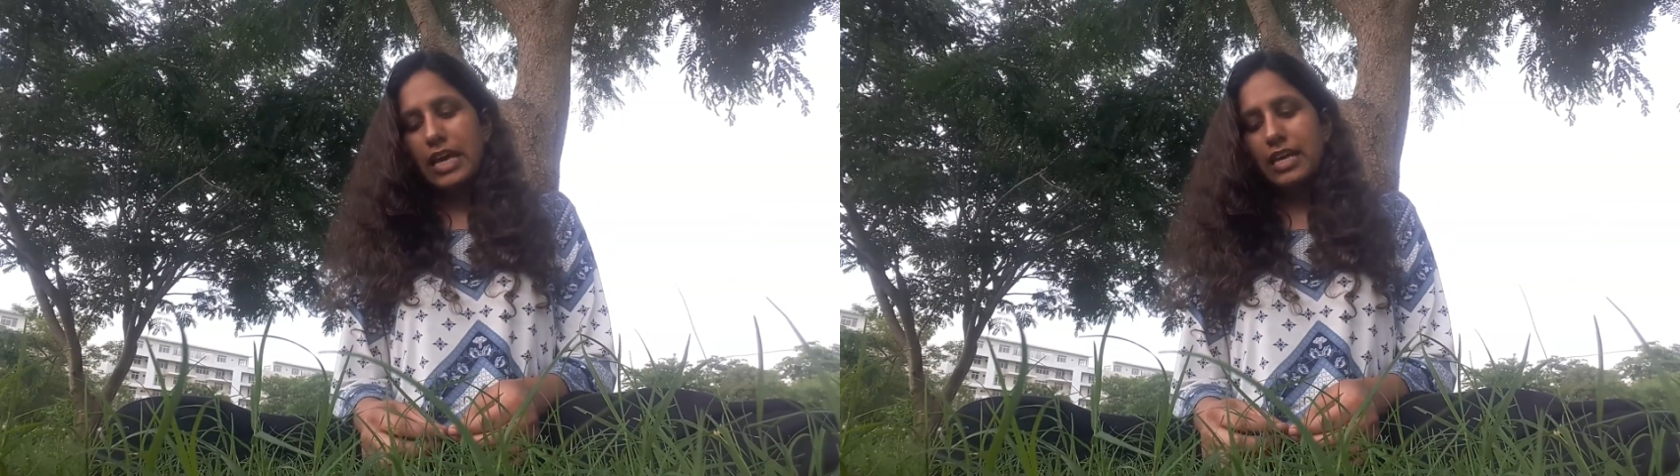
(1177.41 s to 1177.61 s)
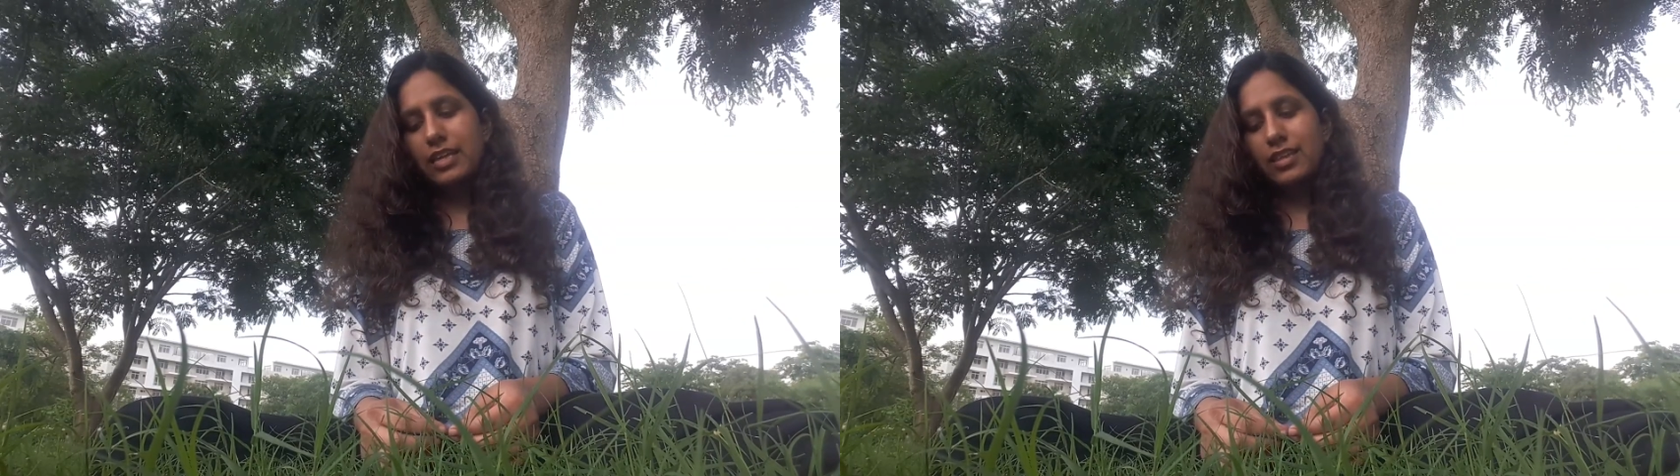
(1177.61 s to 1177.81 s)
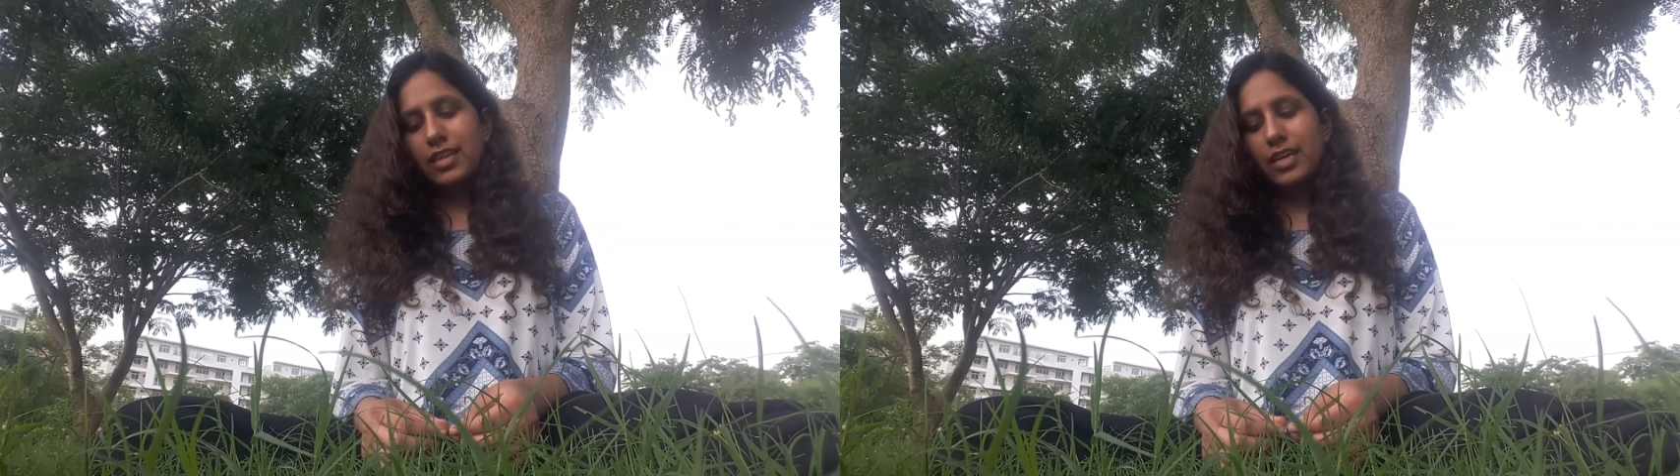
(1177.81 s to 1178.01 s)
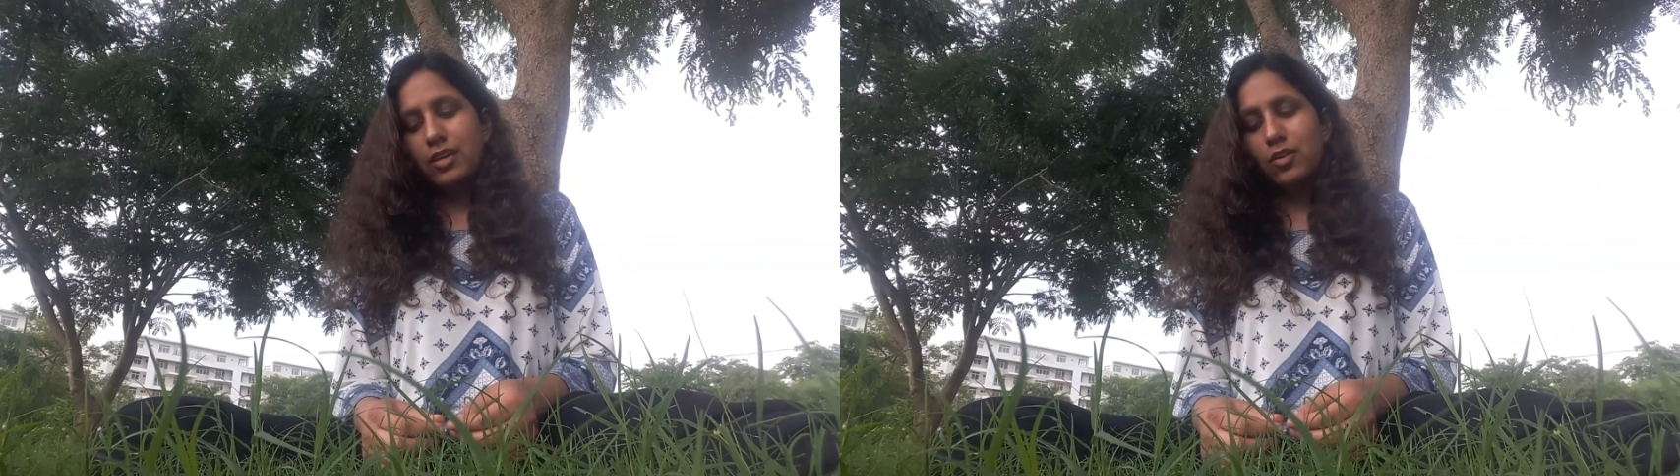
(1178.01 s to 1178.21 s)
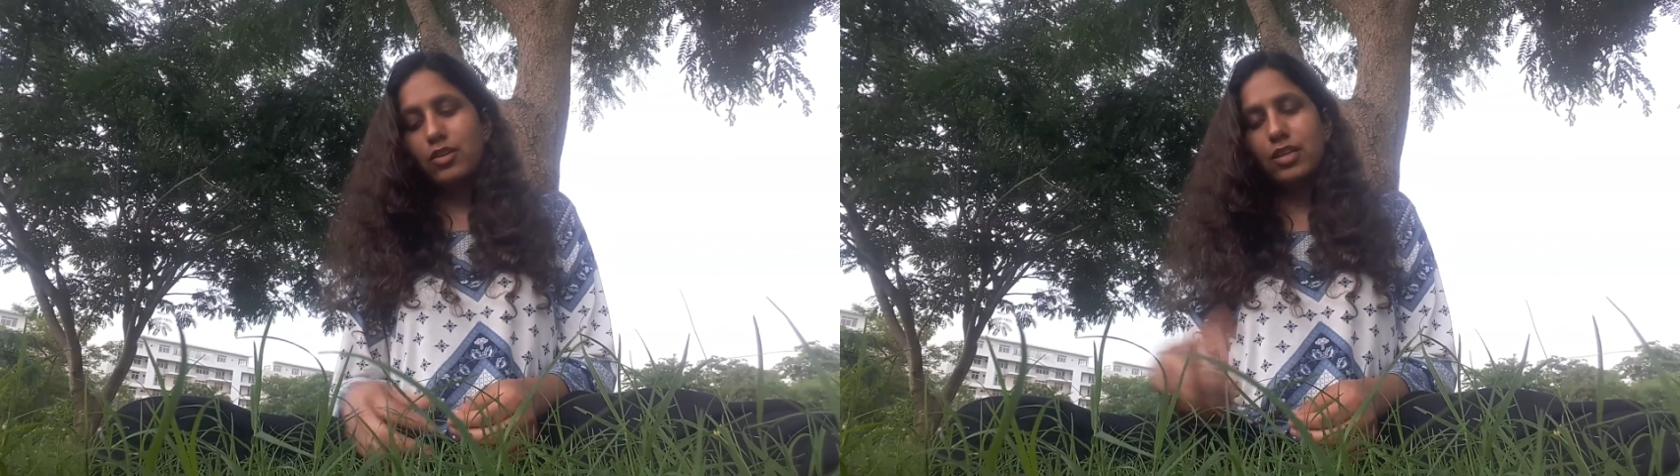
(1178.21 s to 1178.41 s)
and
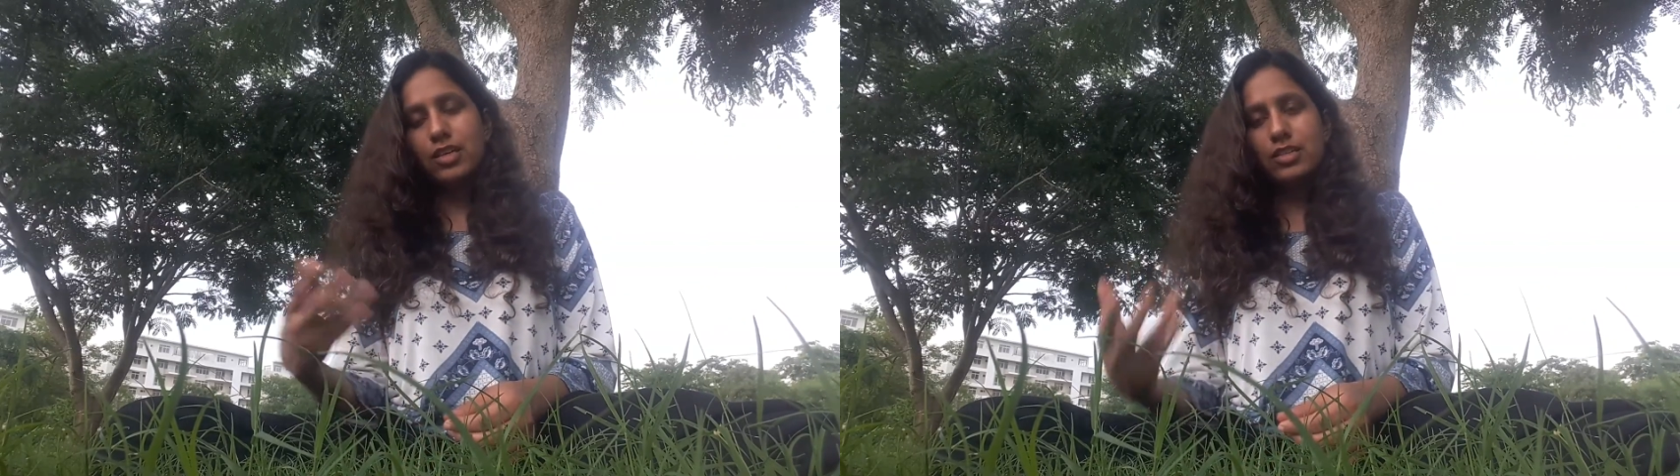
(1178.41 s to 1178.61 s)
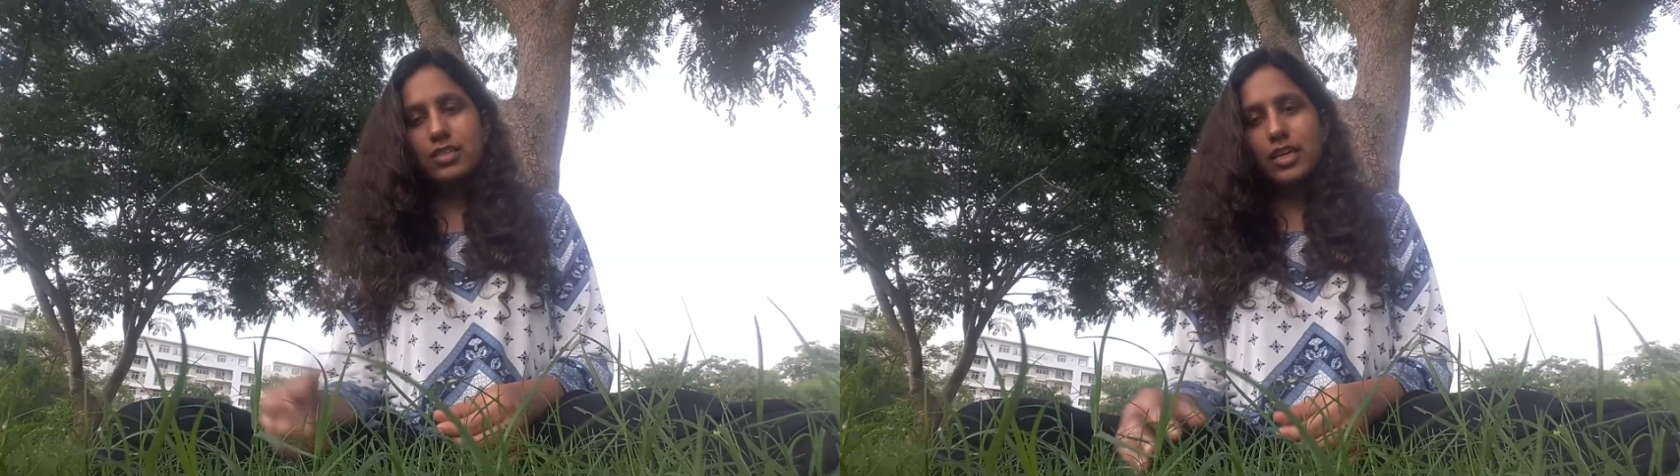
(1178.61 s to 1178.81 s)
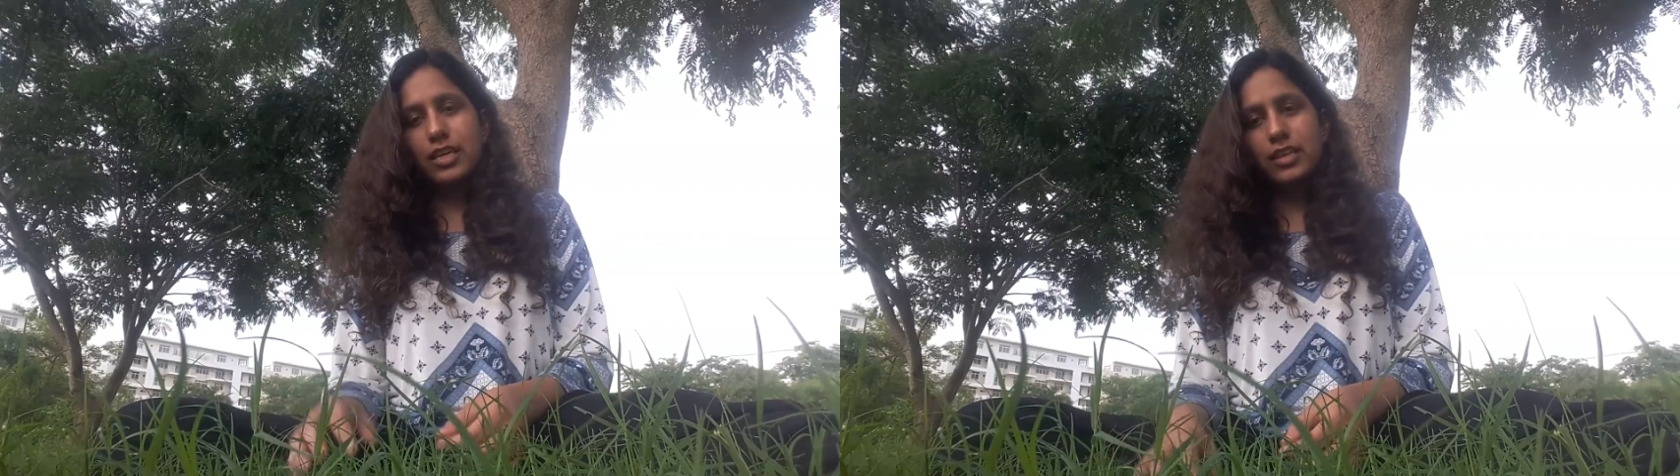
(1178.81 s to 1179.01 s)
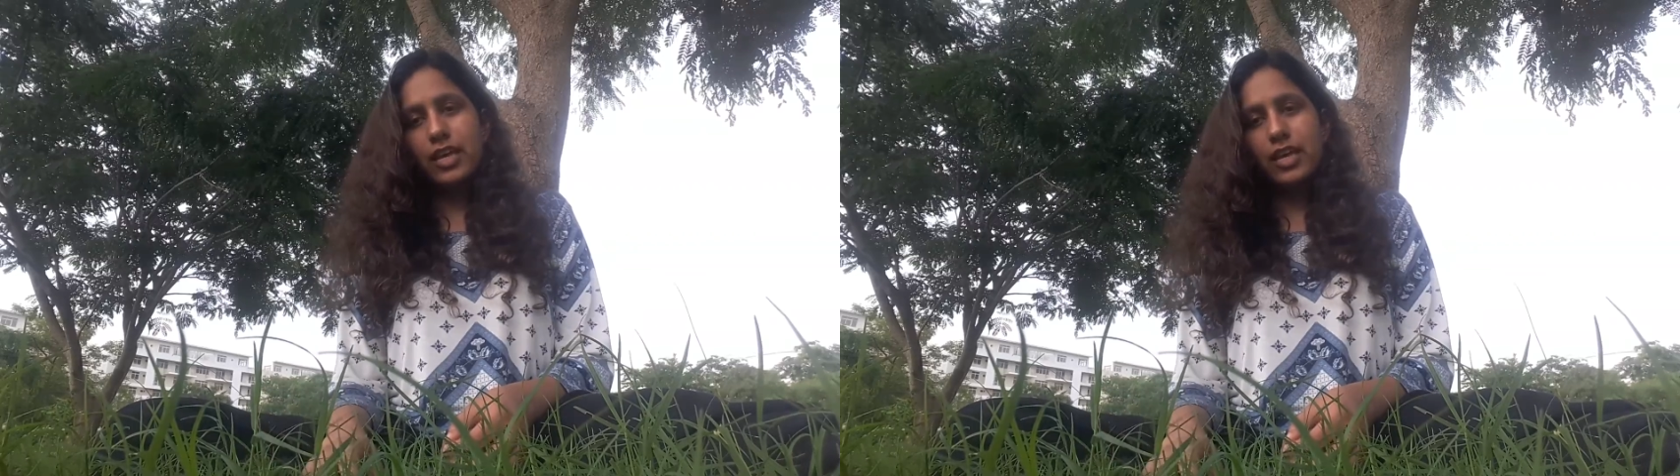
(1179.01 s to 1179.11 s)
then on the other side